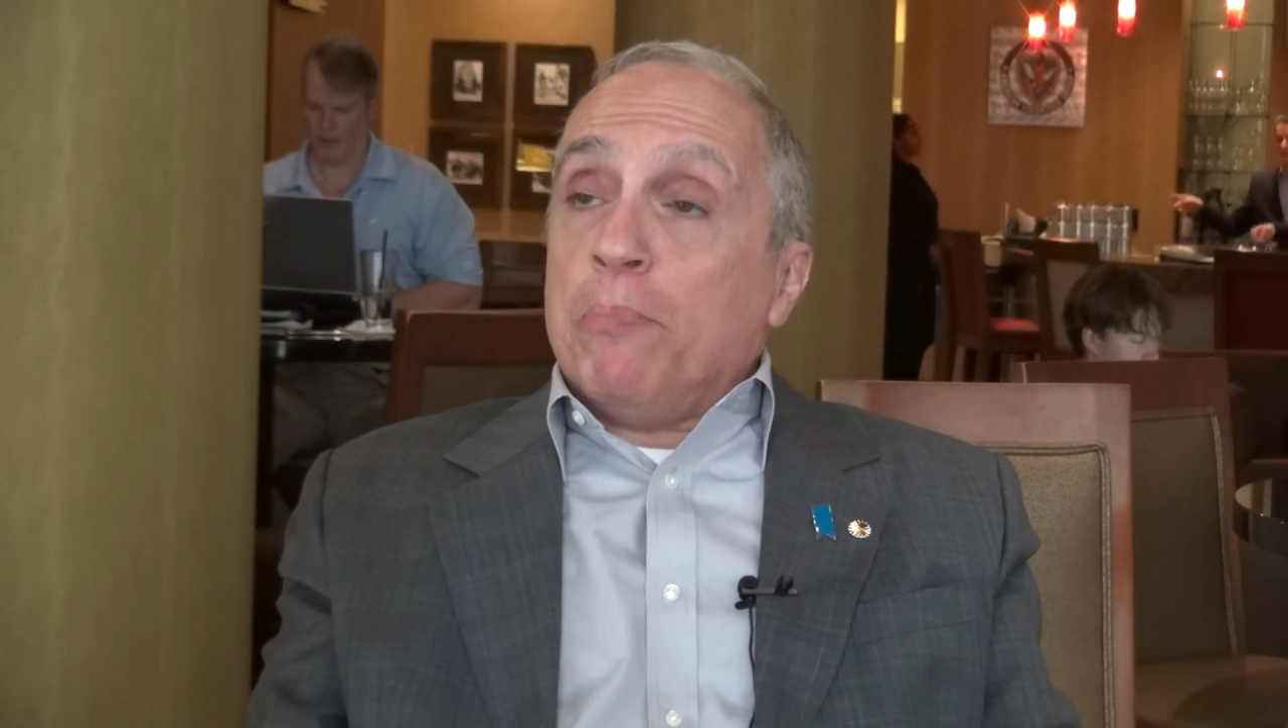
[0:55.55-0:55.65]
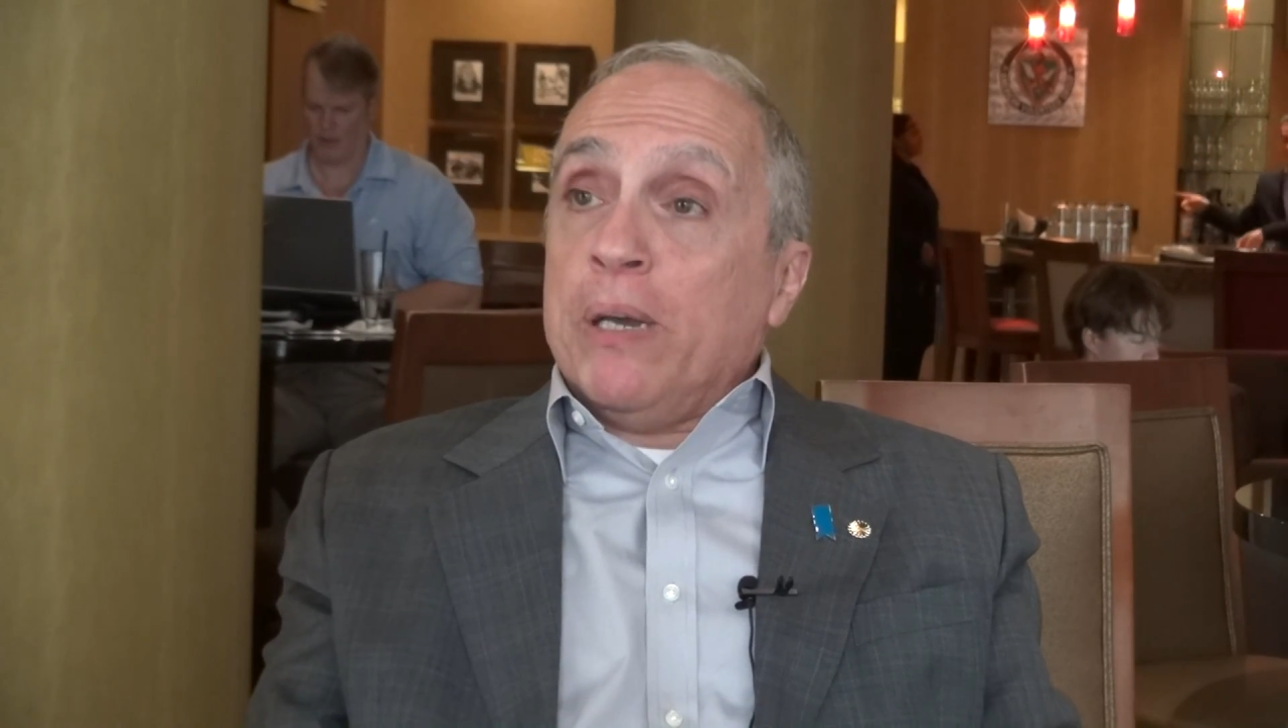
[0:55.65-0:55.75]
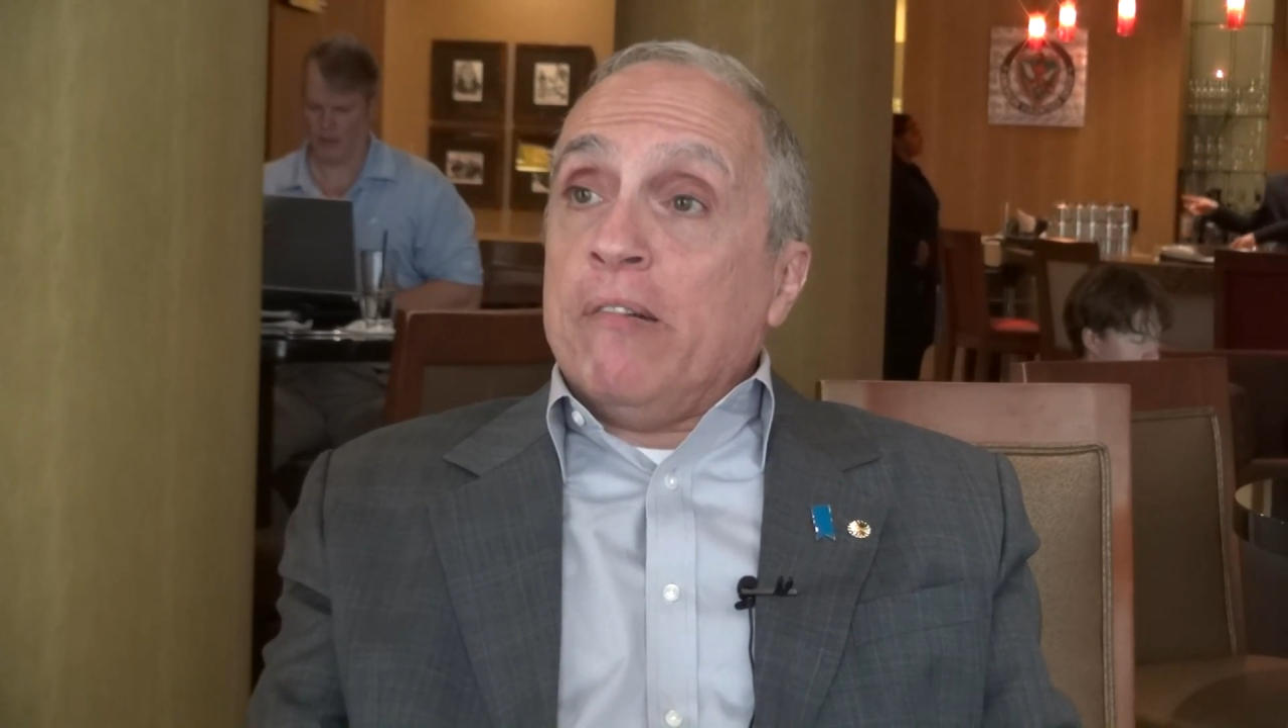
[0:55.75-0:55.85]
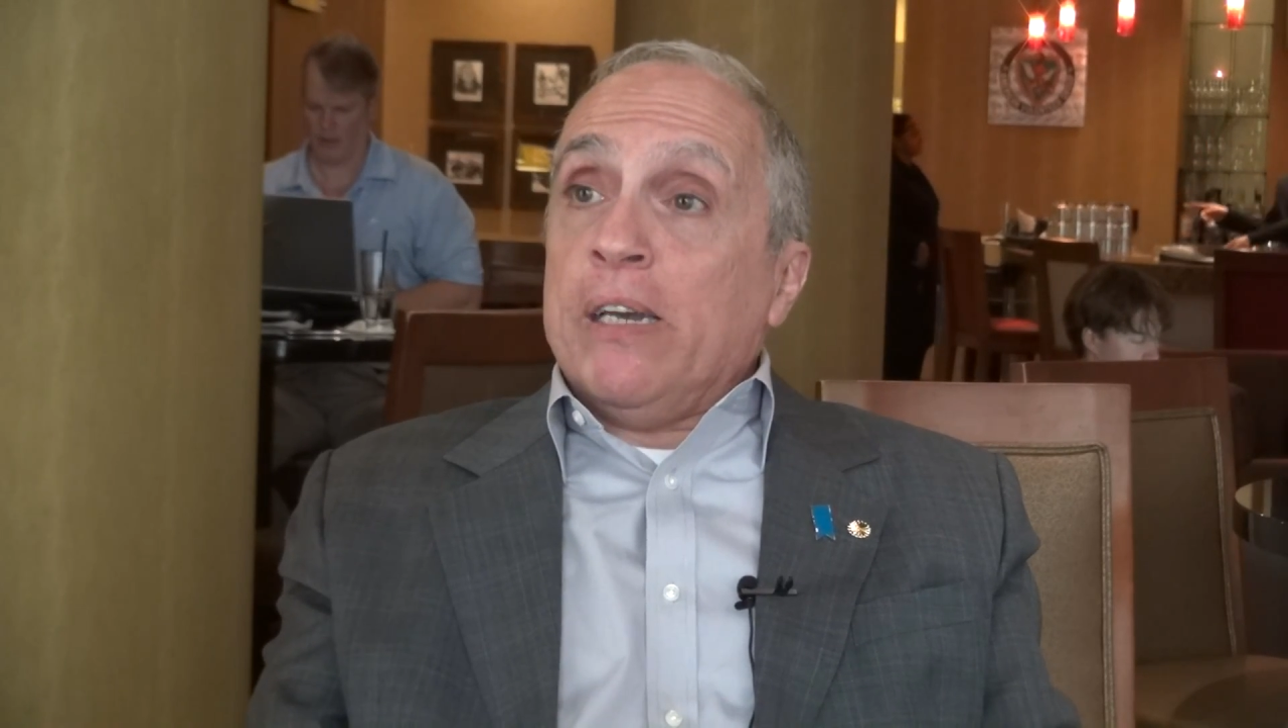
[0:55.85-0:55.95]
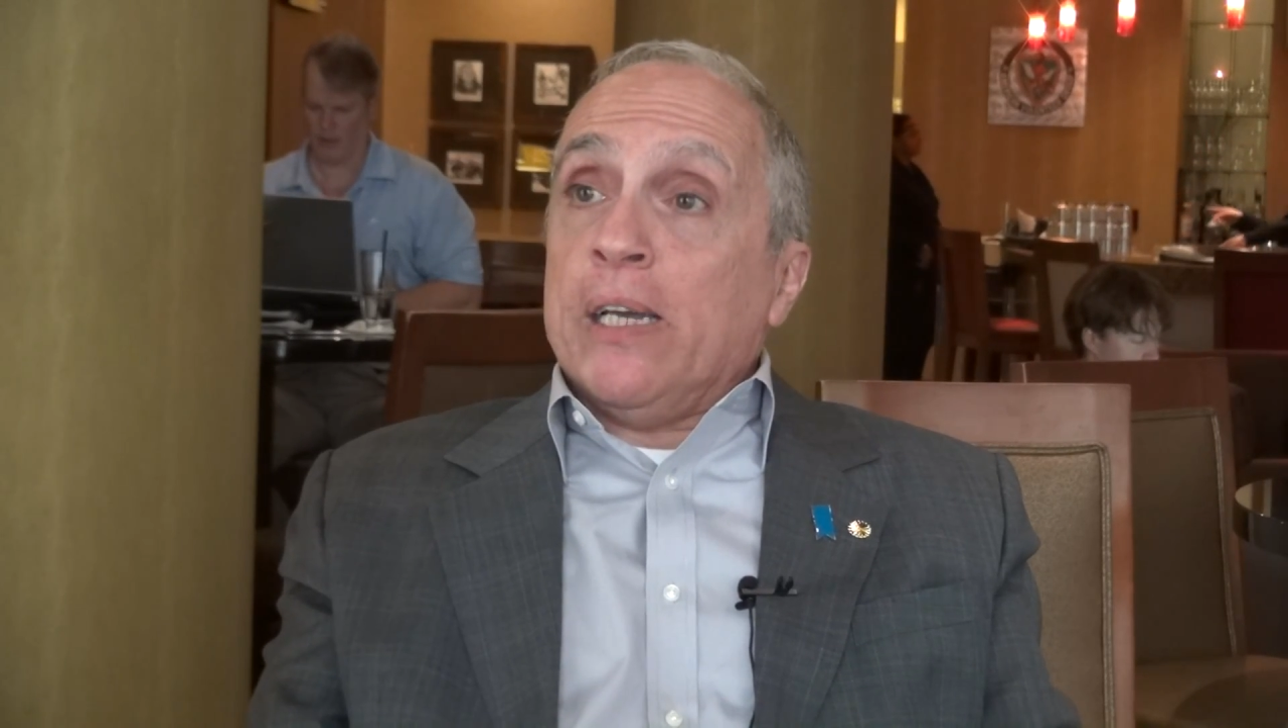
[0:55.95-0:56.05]

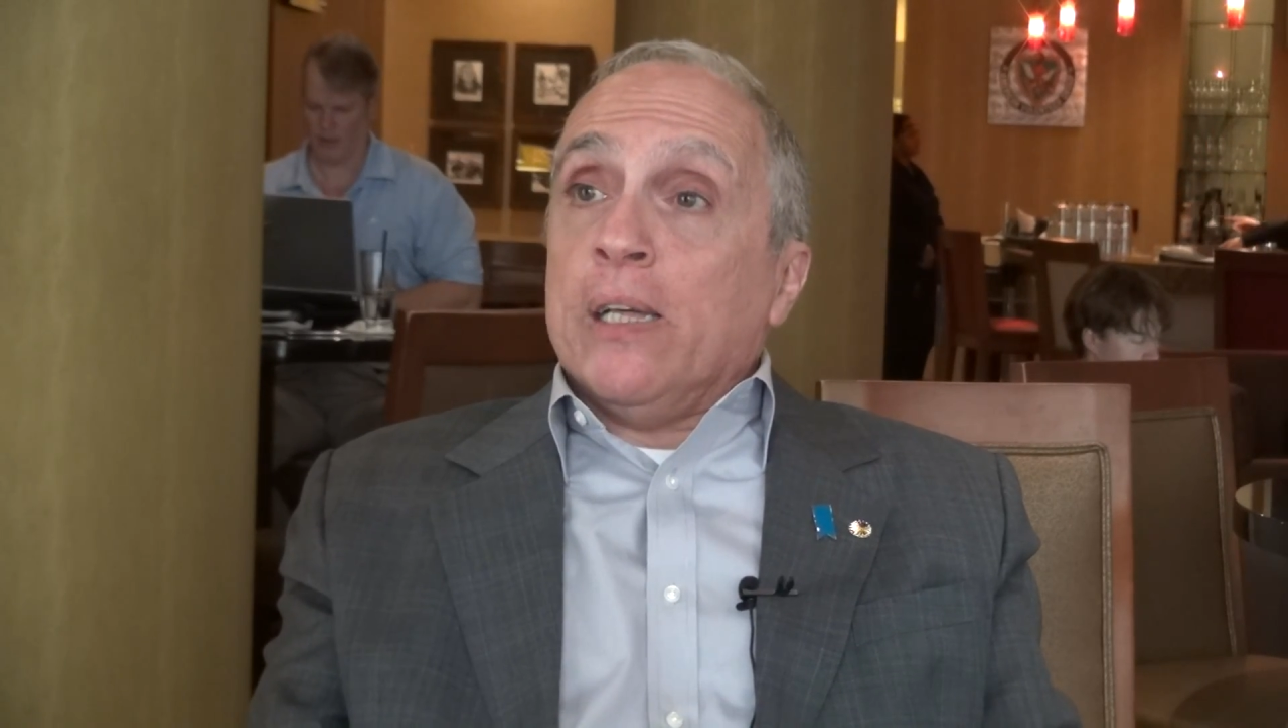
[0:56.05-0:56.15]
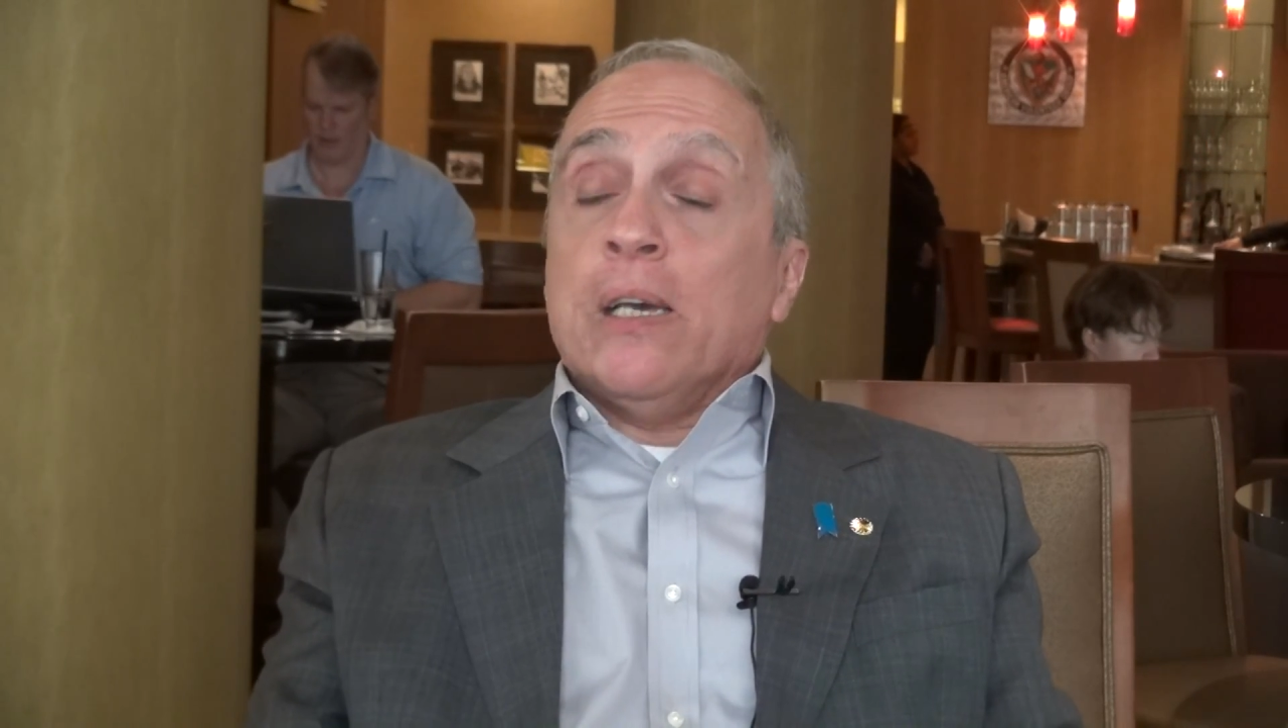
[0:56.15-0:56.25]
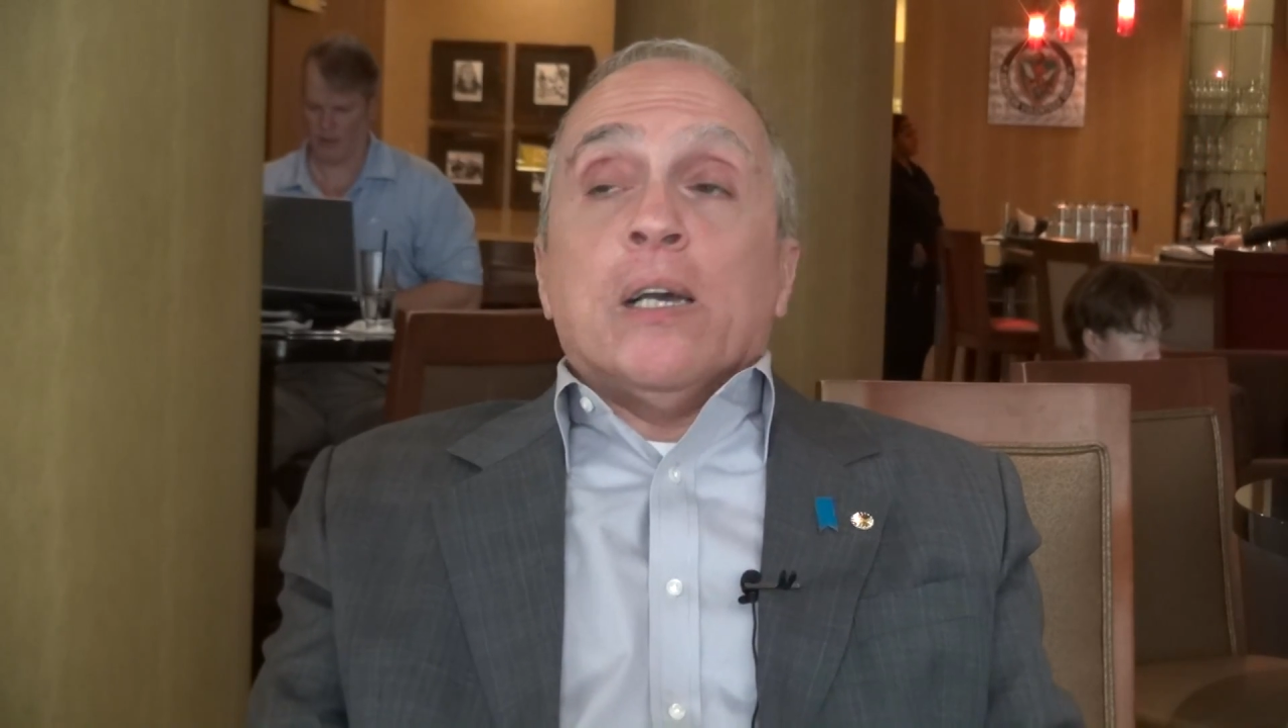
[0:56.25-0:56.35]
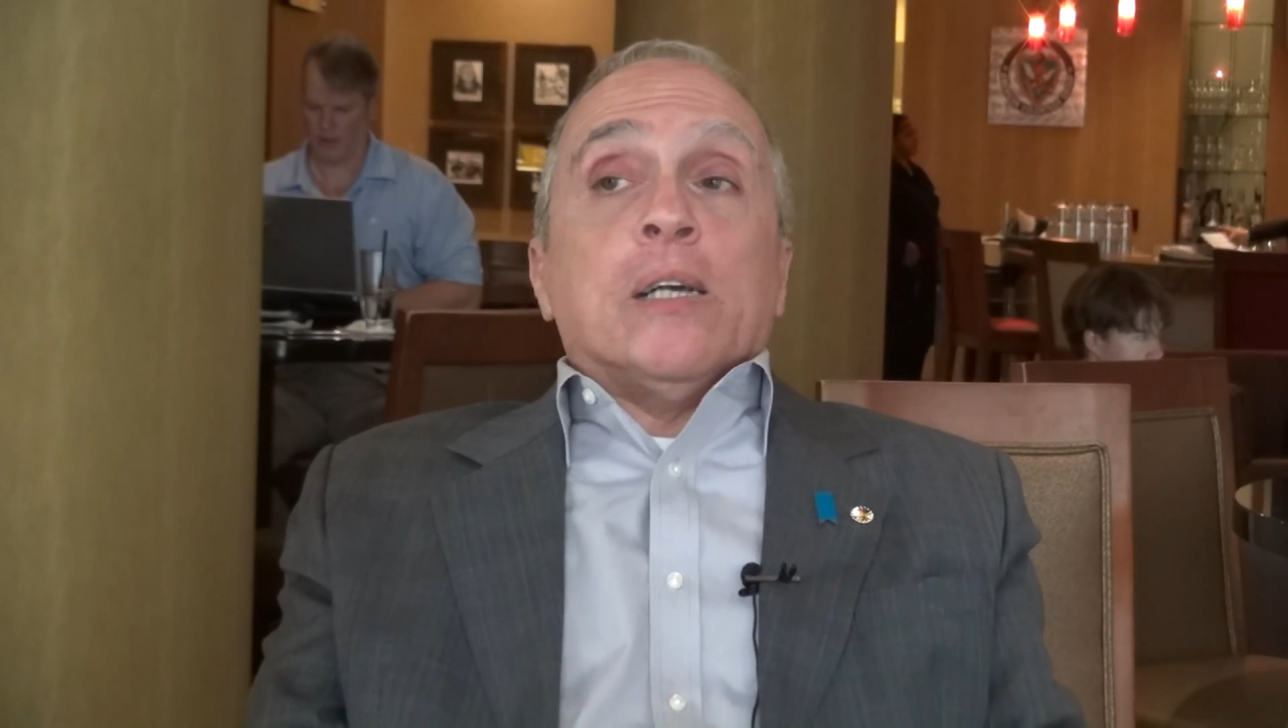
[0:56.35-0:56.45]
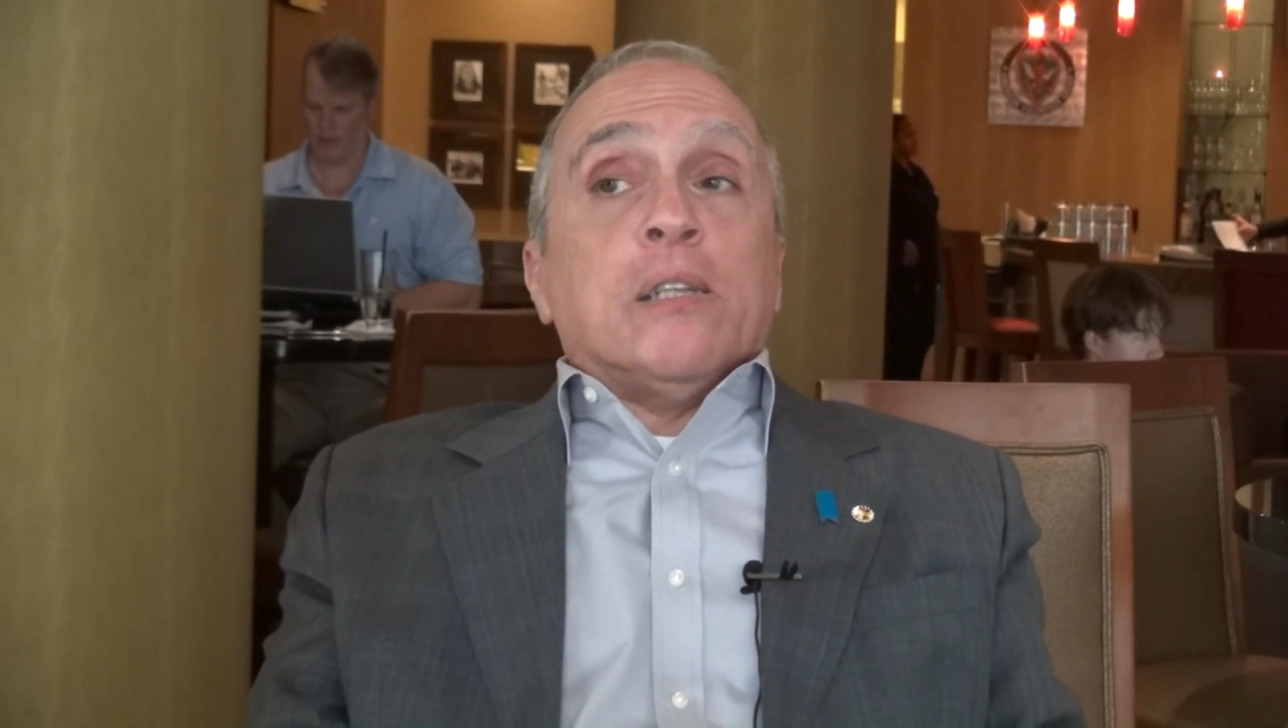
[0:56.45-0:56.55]
period. Mm-hmm.